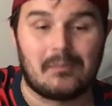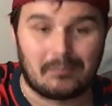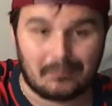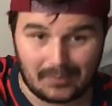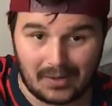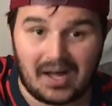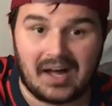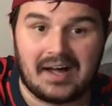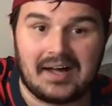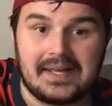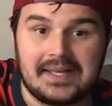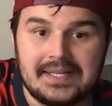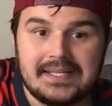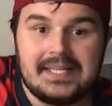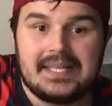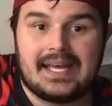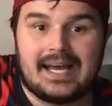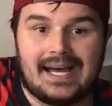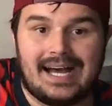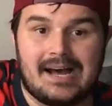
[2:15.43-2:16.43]
But
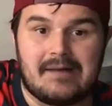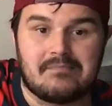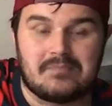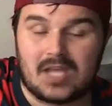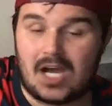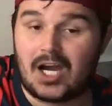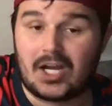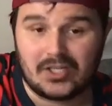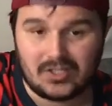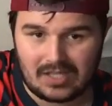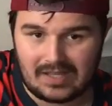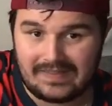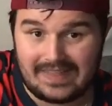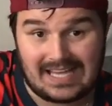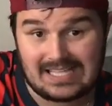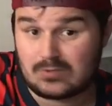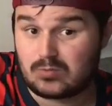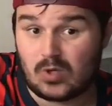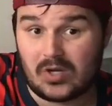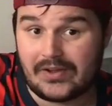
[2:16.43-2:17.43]

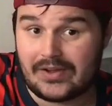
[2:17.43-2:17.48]
that's why